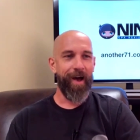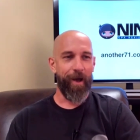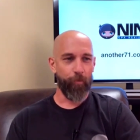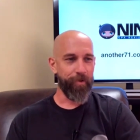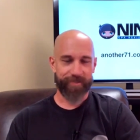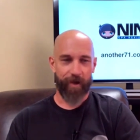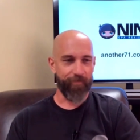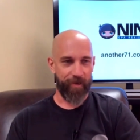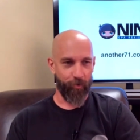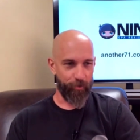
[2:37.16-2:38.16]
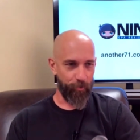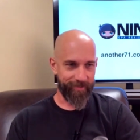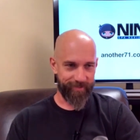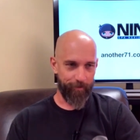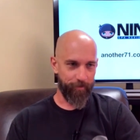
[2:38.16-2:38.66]
I will piss off anyone who
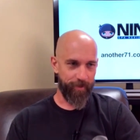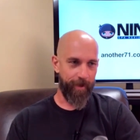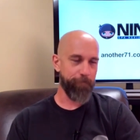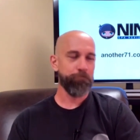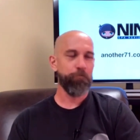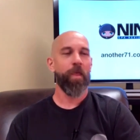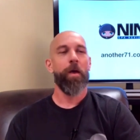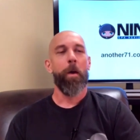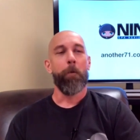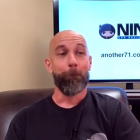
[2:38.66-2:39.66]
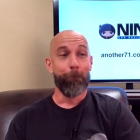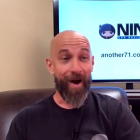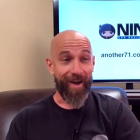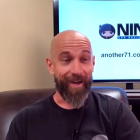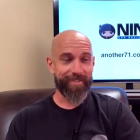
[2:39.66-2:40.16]
has an MBA.
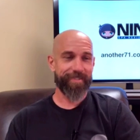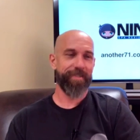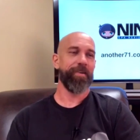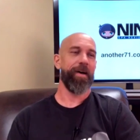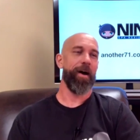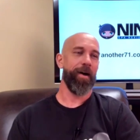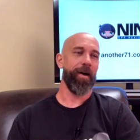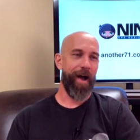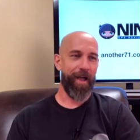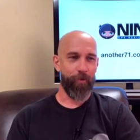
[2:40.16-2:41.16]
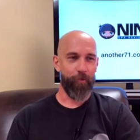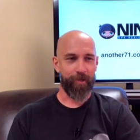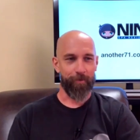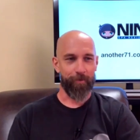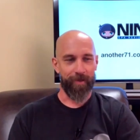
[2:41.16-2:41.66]
But uh, highly
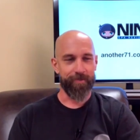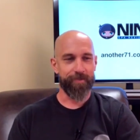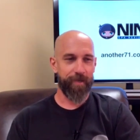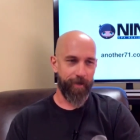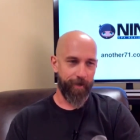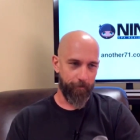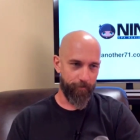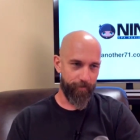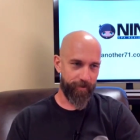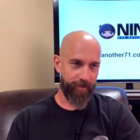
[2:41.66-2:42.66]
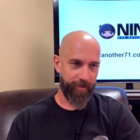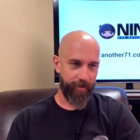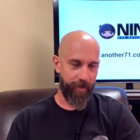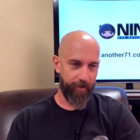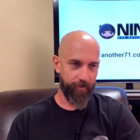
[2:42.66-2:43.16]
recommend um, getting
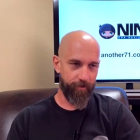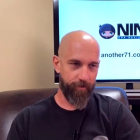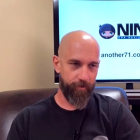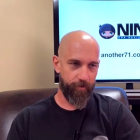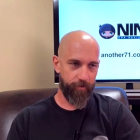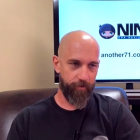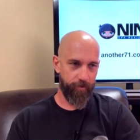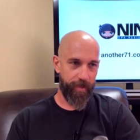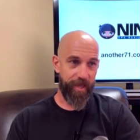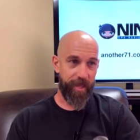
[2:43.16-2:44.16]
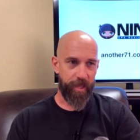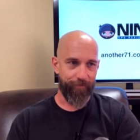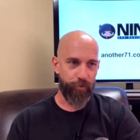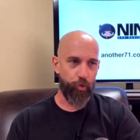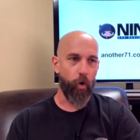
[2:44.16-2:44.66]
a,
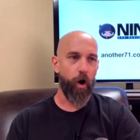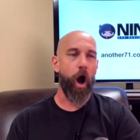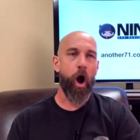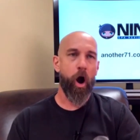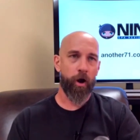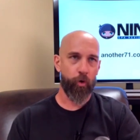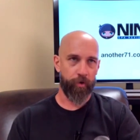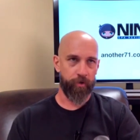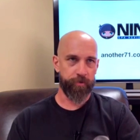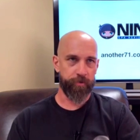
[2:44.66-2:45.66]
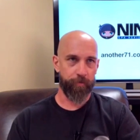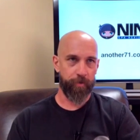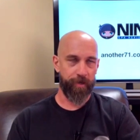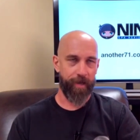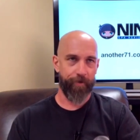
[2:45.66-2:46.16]
if you are going to do
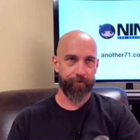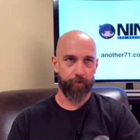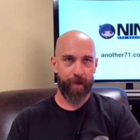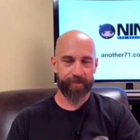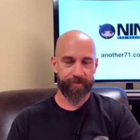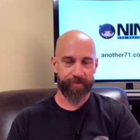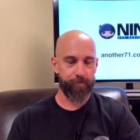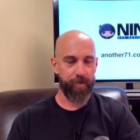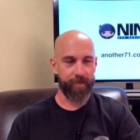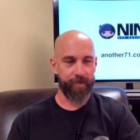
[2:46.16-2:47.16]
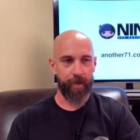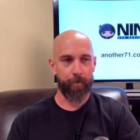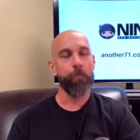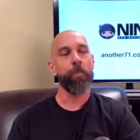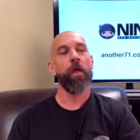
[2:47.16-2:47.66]
something after passing the CPA
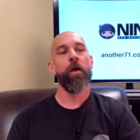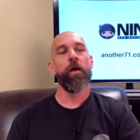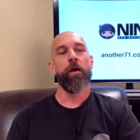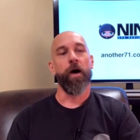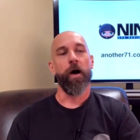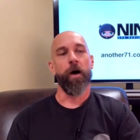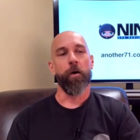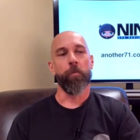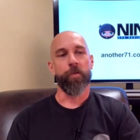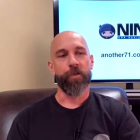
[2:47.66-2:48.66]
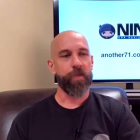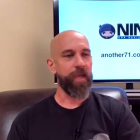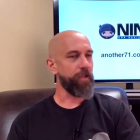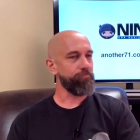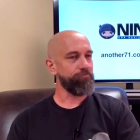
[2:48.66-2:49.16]
exam, um, and you
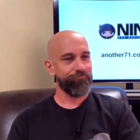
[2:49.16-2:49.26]
can't